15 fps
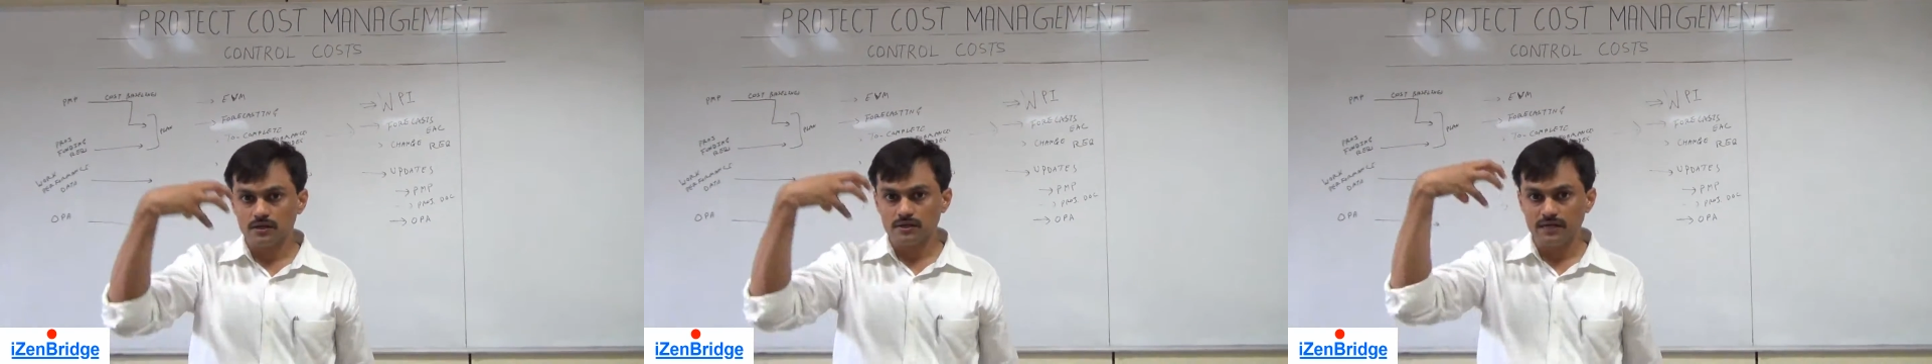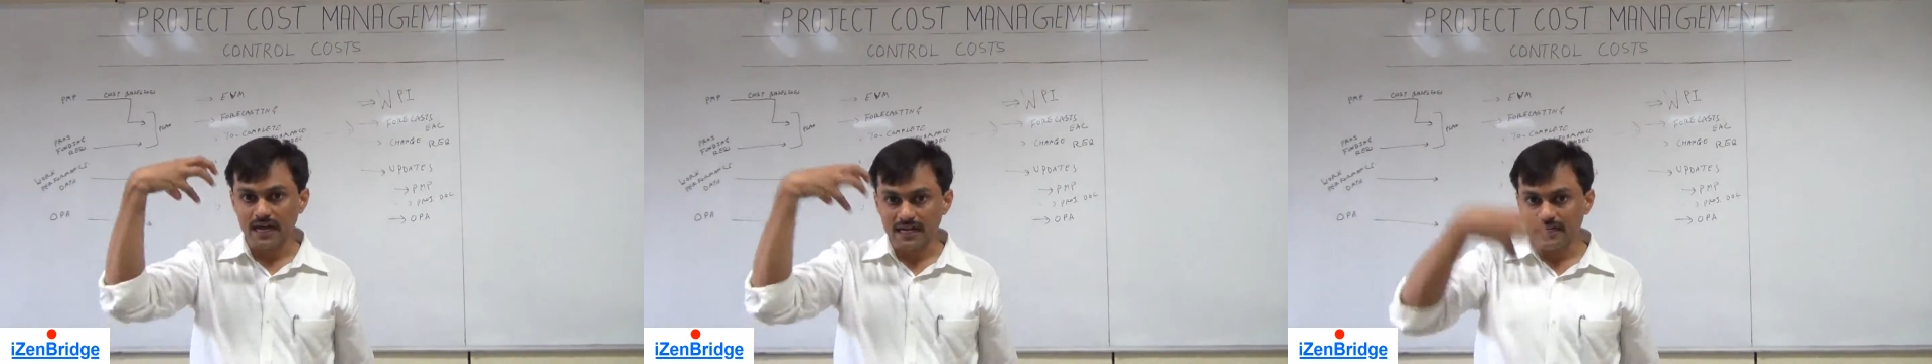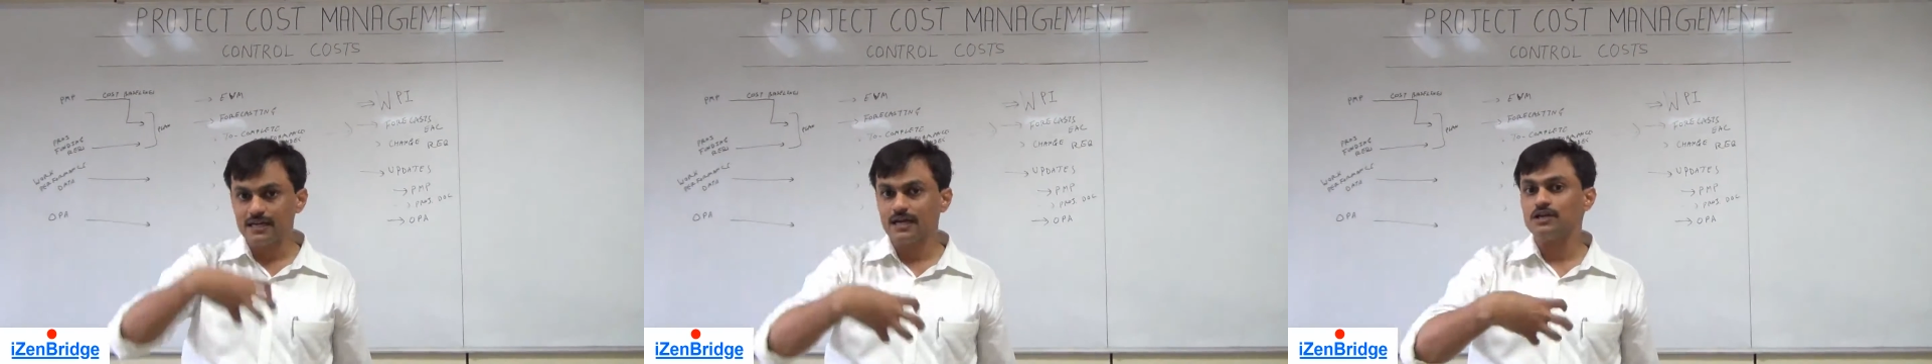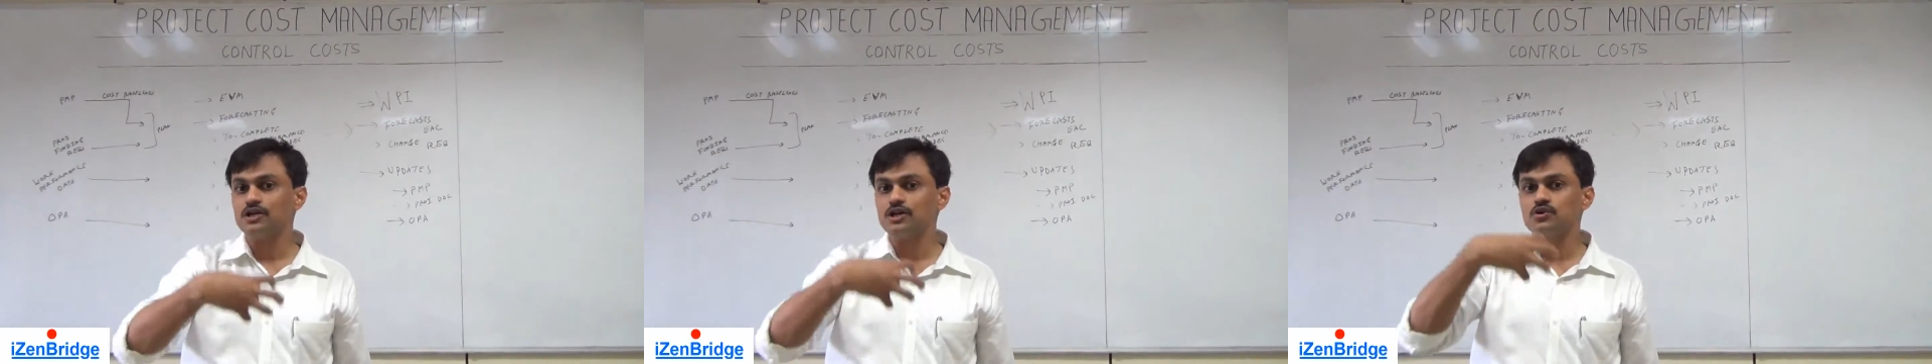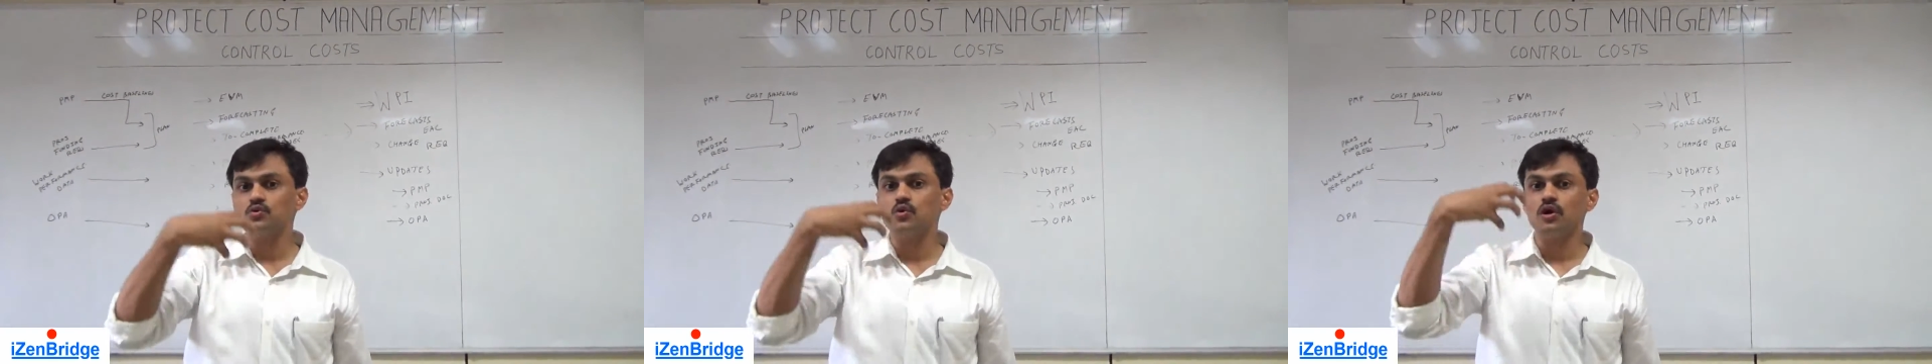
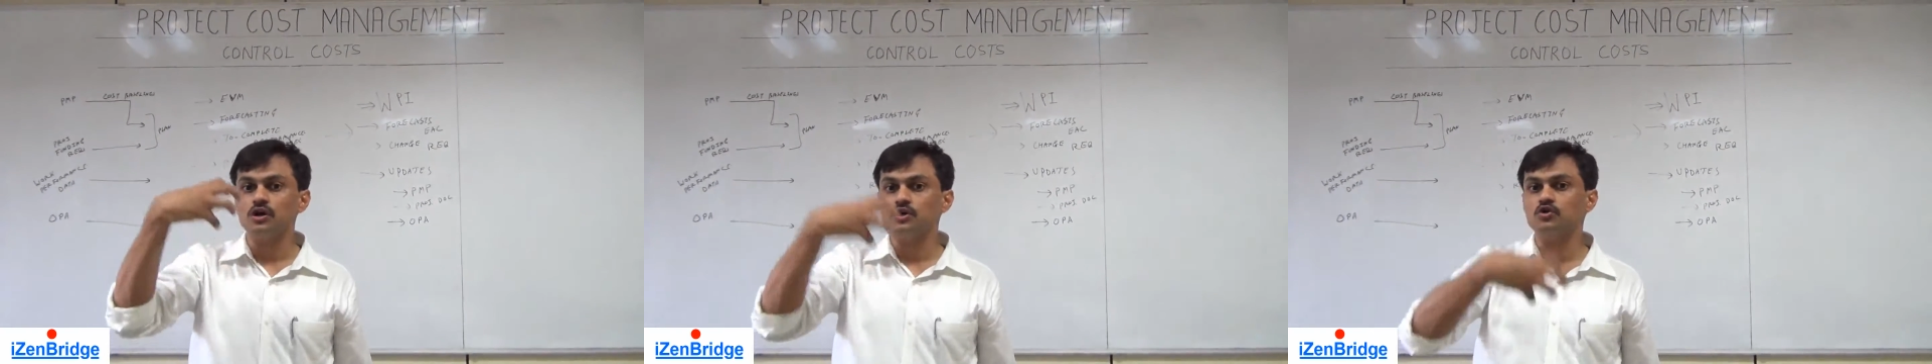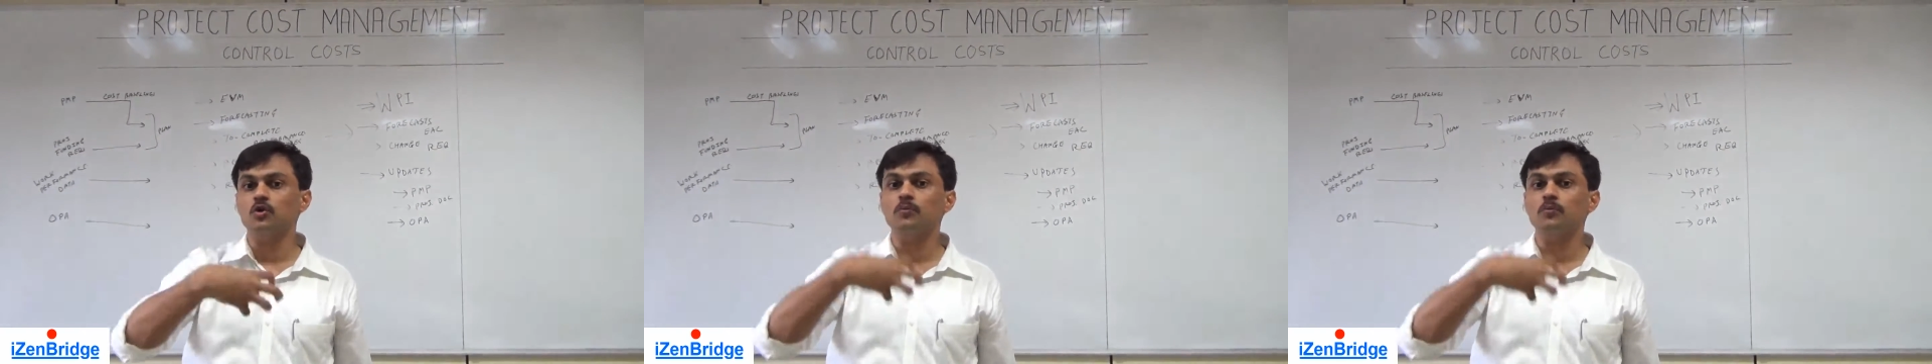dedicated to control